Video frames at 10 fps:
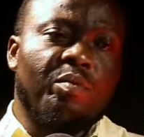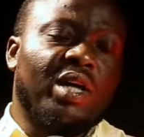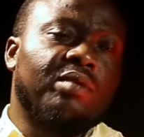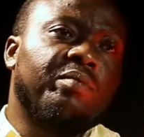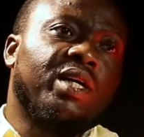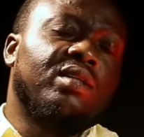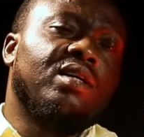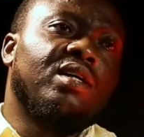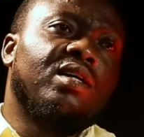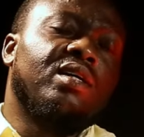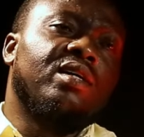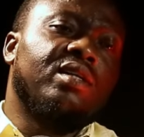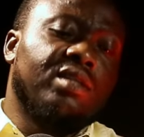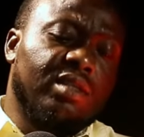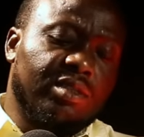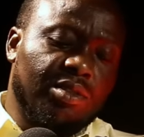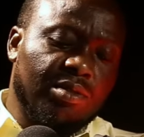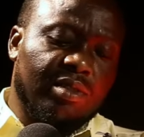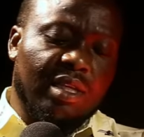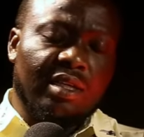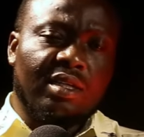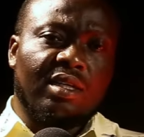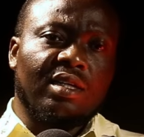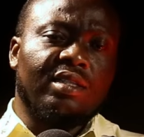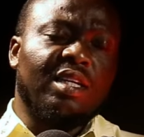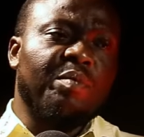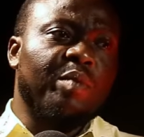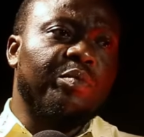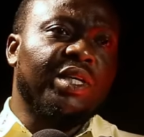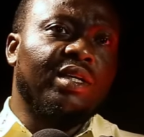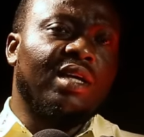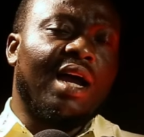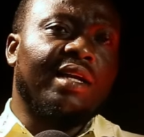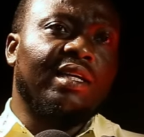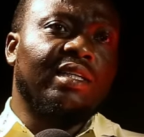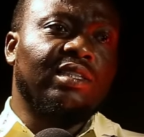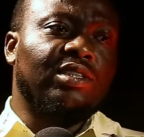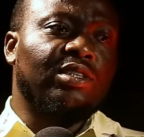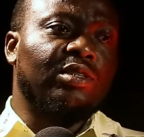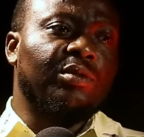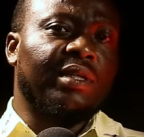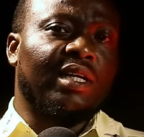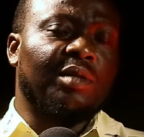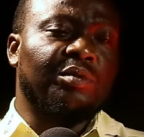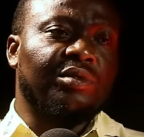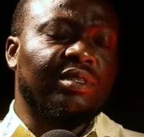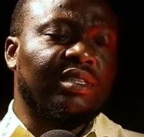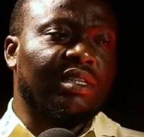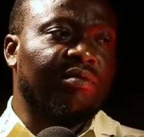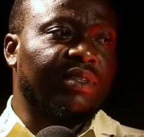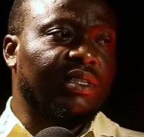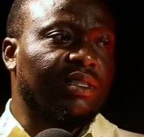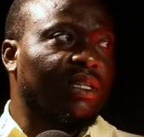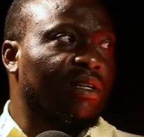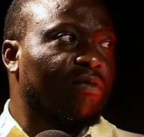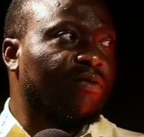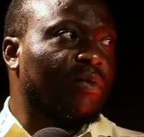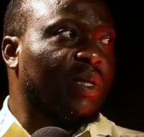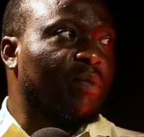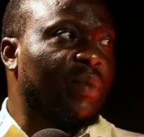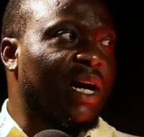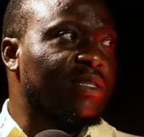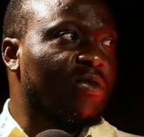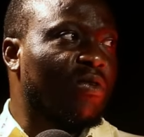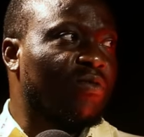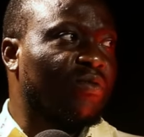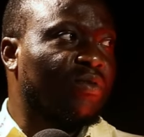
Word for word: But, but uh, do you think there may be an issue when it comes to service from the part of,